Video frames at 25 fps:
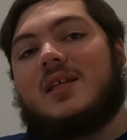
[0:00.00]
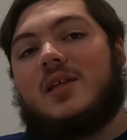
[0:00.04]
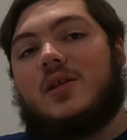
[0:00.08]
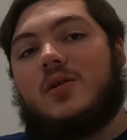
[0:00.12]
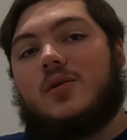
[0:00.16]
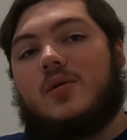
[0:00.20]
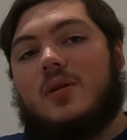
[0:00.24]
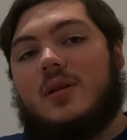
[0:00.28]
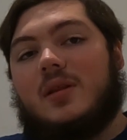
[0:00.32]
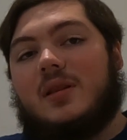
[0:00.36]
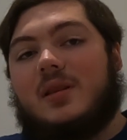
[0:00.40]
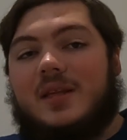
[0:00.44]
that
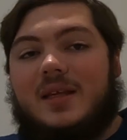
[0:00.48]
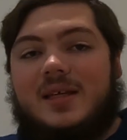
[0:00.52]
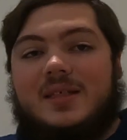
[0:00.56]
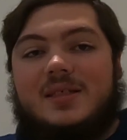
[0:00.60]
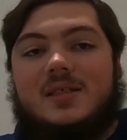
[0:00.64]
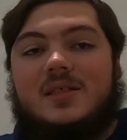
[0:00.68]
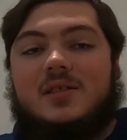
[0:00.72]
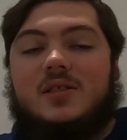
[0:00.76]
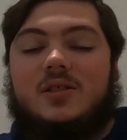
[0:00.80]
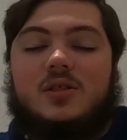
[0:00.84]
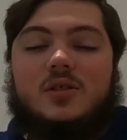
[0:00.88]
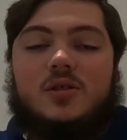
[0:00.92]
you can
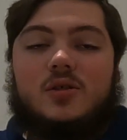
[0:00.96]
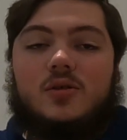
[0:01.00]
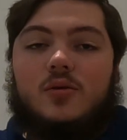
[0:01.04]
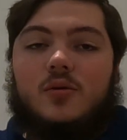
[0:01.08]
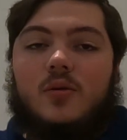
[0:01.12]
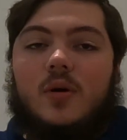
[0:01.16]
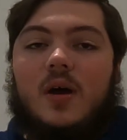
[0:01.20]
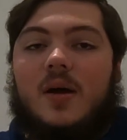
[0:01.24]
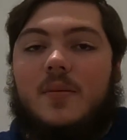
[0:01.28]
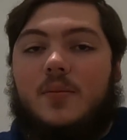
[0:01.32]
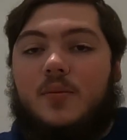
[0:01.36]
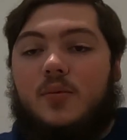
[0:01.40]
listen
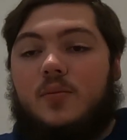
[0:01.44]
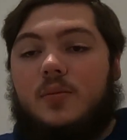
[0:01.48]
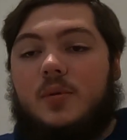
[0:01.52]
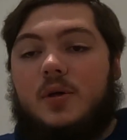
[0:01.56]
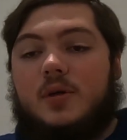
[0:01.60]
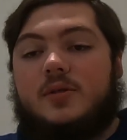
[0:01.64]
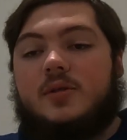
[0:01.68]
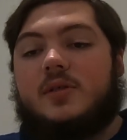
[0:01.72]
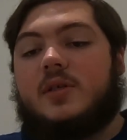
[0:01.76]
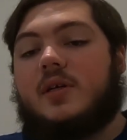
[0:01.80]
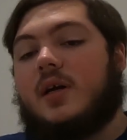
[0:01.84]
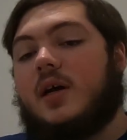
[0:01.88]
to Apple
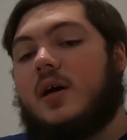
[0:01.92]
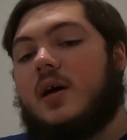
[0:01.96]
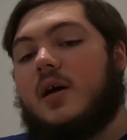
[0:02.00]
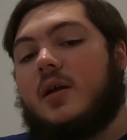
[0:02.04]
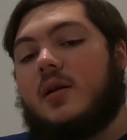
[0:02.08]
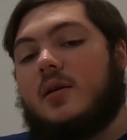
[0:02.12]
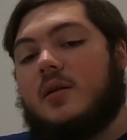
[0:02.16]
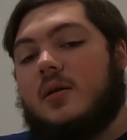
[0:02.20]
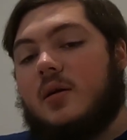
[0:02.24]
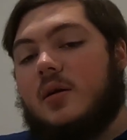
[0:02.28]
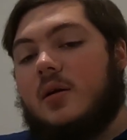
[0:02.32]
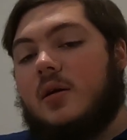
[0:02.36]
Music
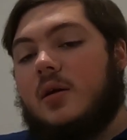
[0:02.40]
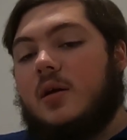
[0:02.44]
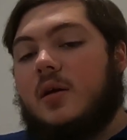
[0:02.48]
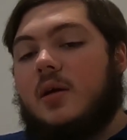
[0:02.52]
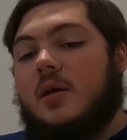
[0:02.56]
on,